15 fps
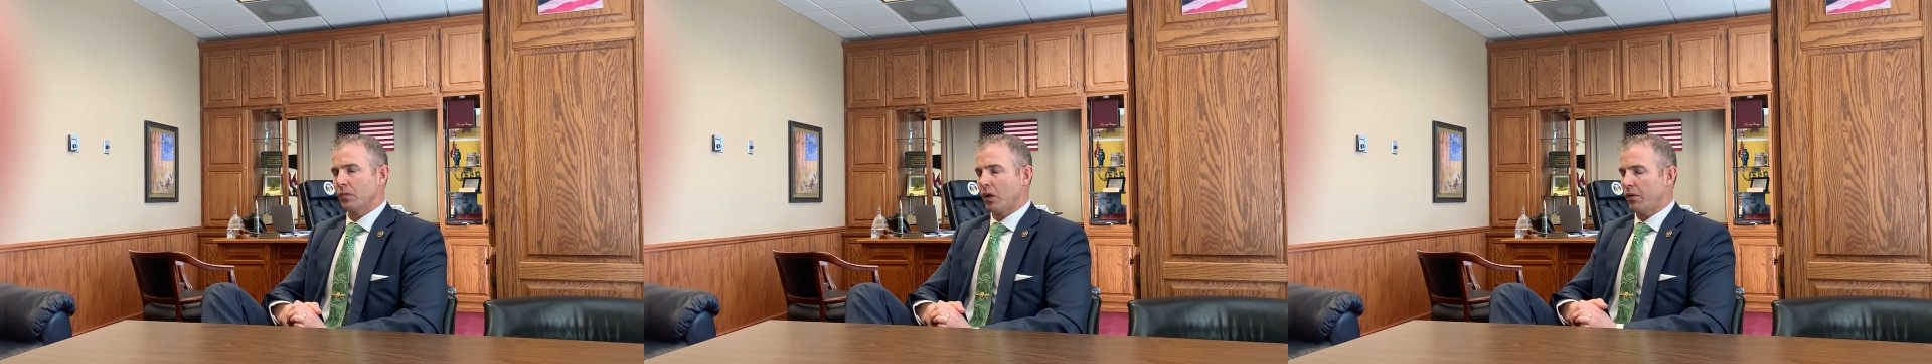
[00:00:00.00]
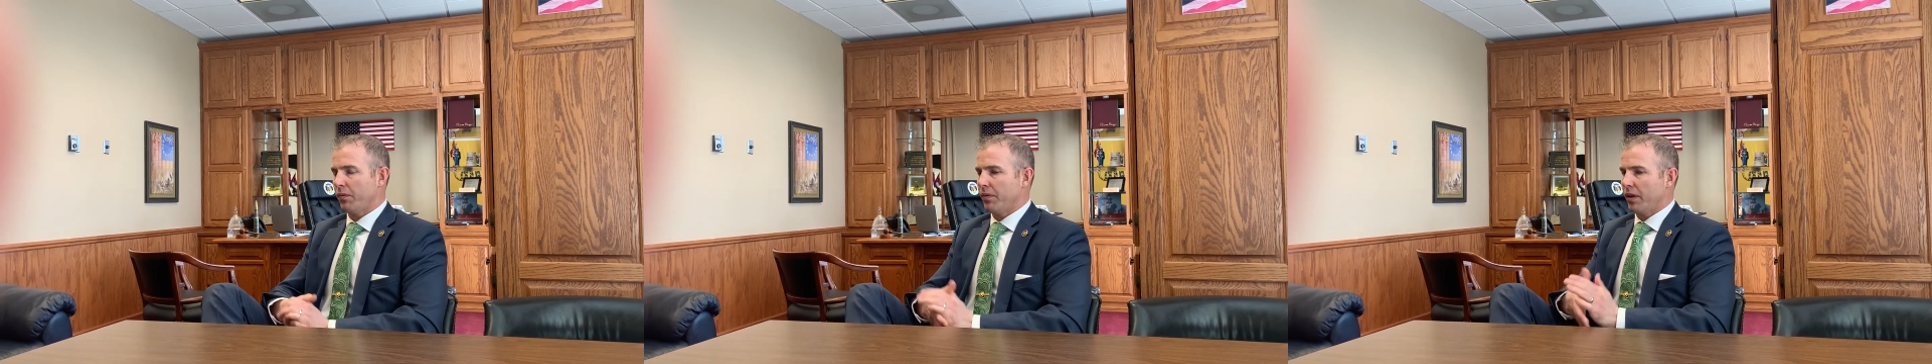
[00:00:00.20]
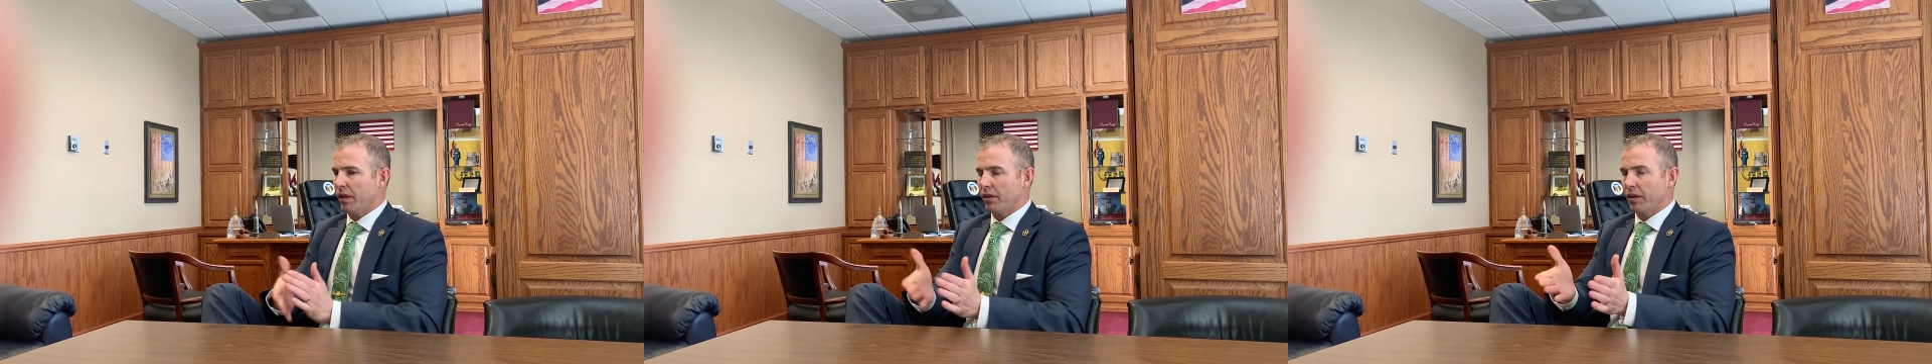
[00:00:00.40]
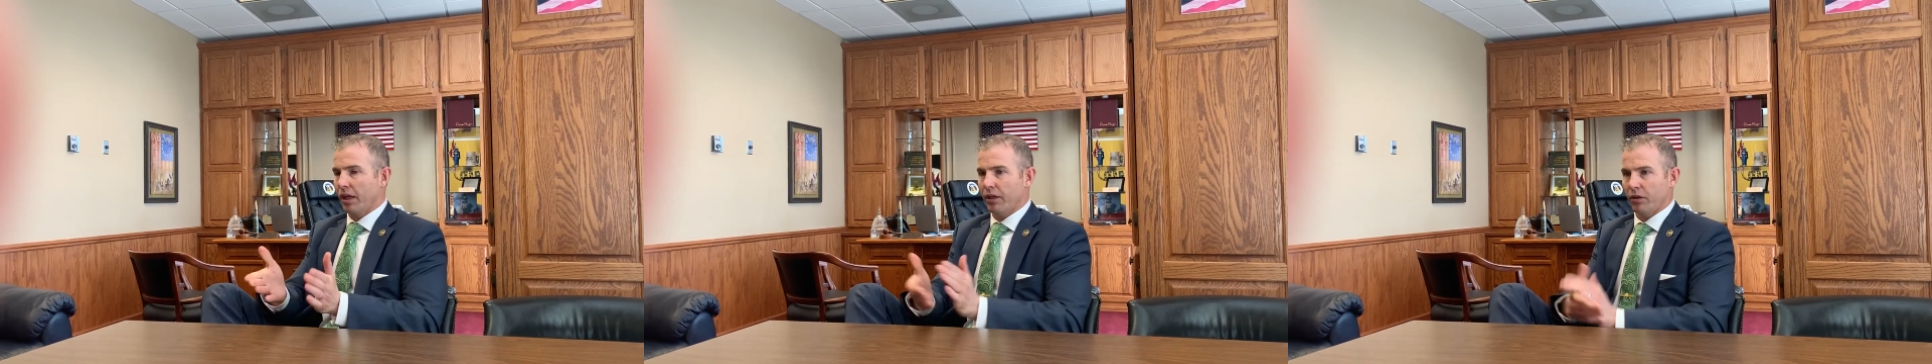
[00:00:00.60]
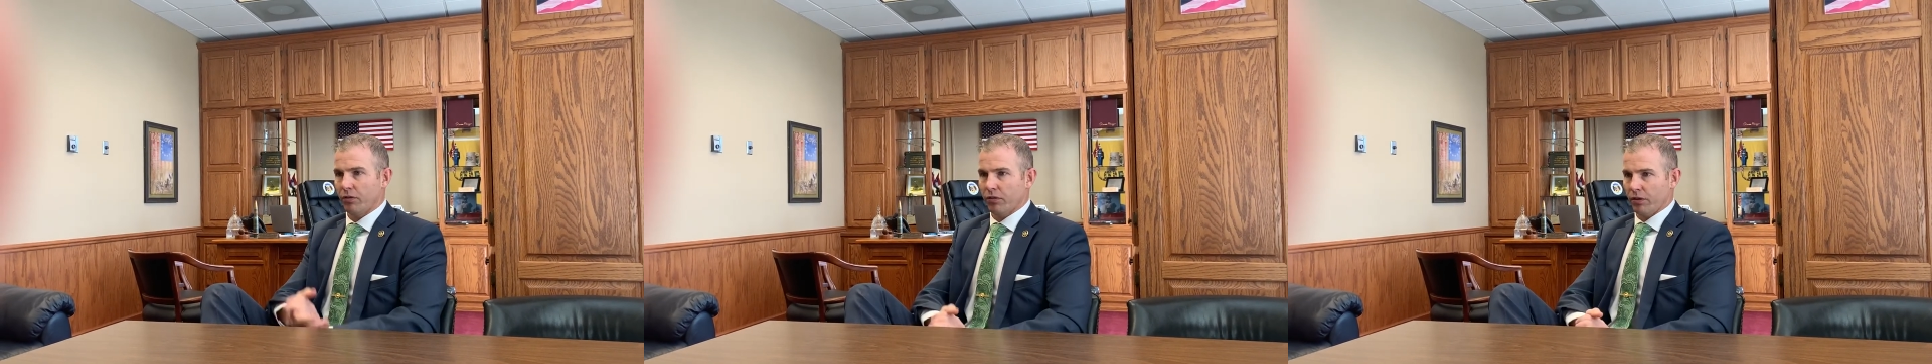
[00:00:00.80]
Well,
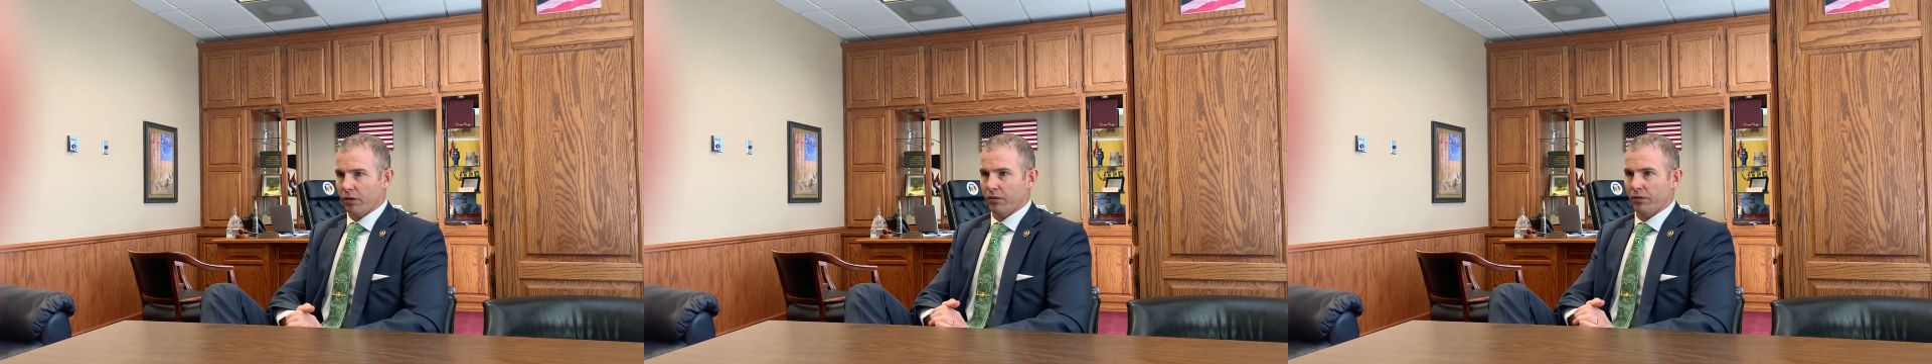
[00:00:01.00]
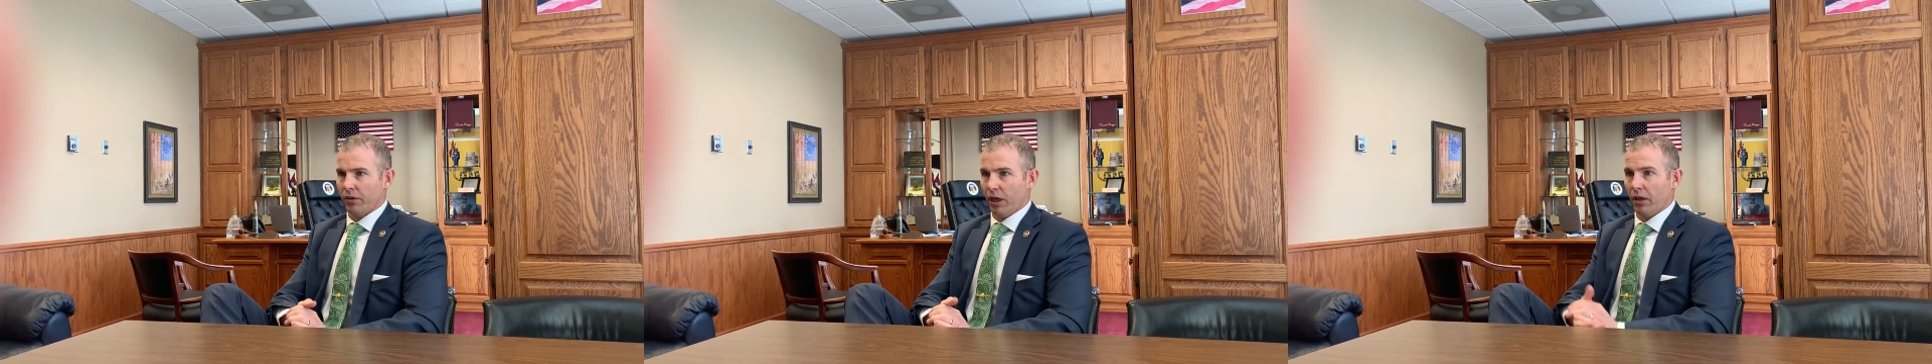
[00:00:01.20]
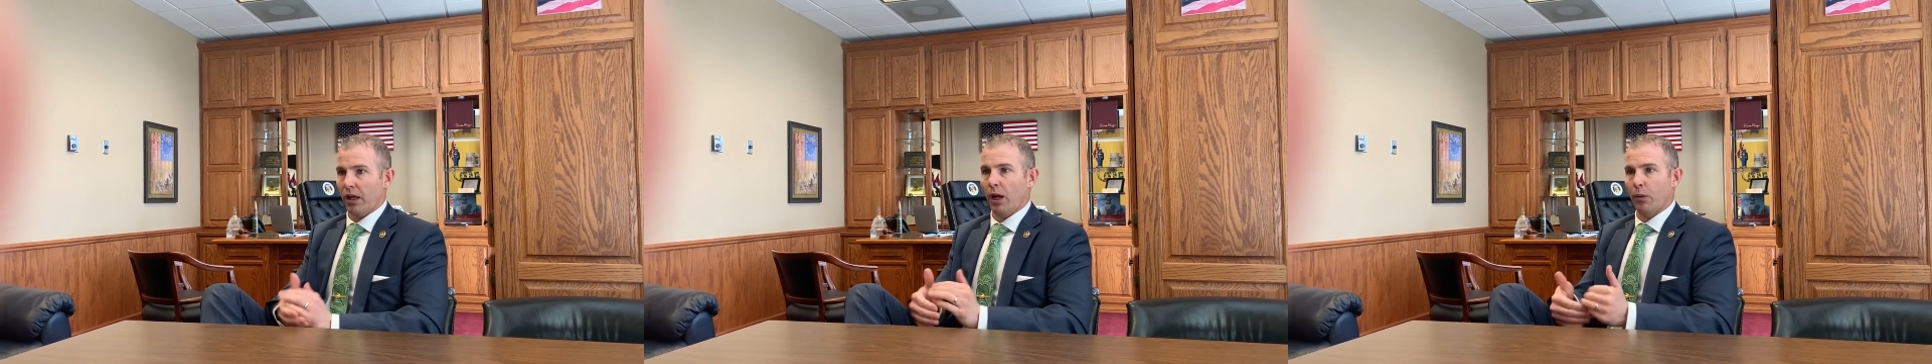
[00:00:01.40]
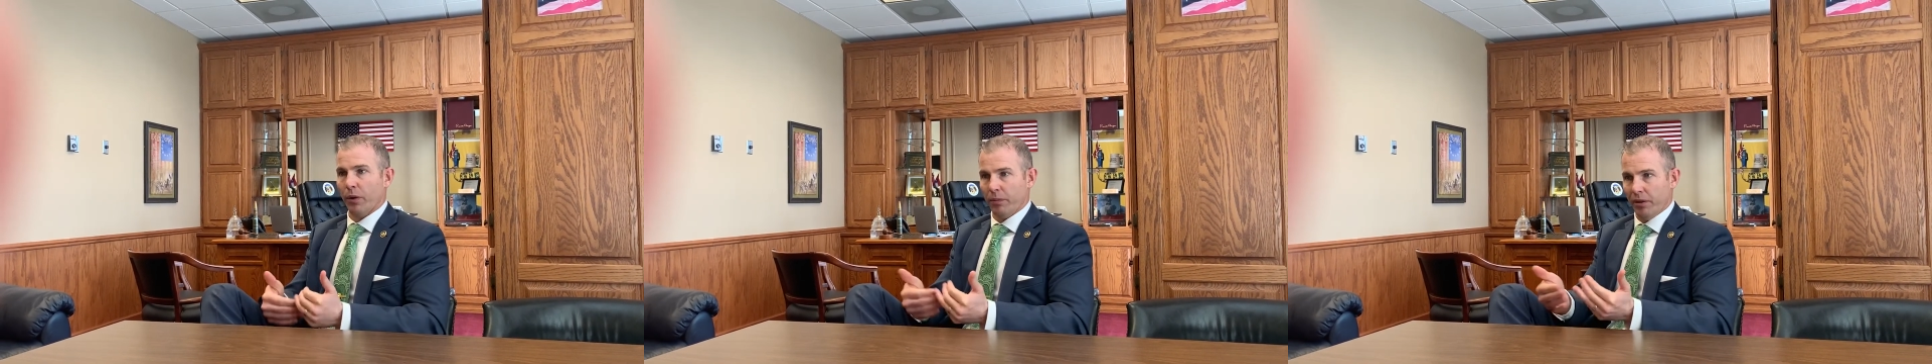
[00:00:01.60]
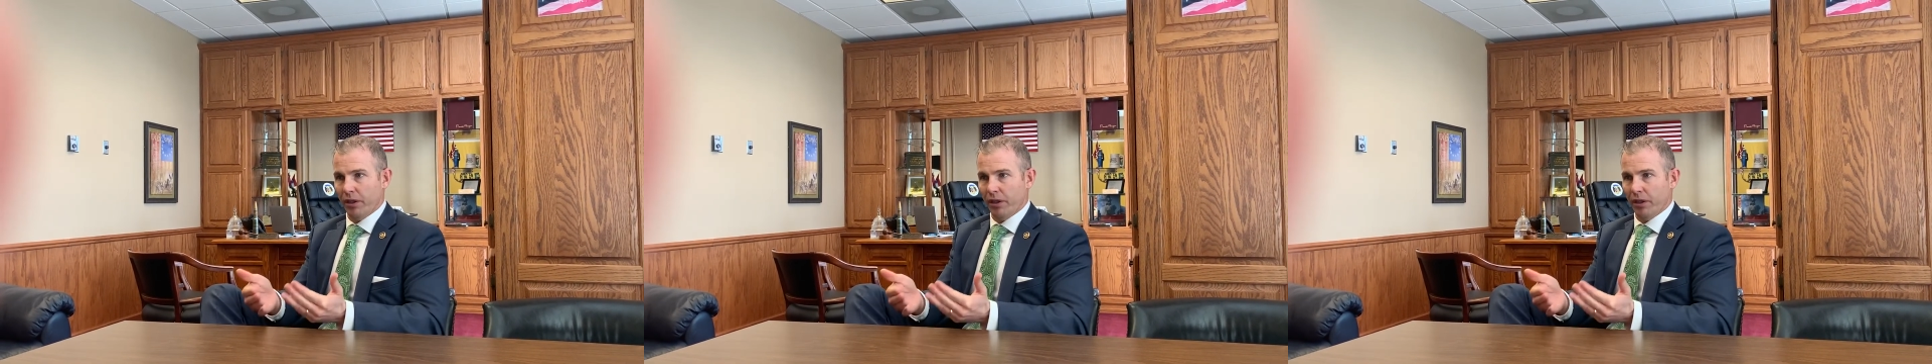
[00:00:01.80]
thank you for allowing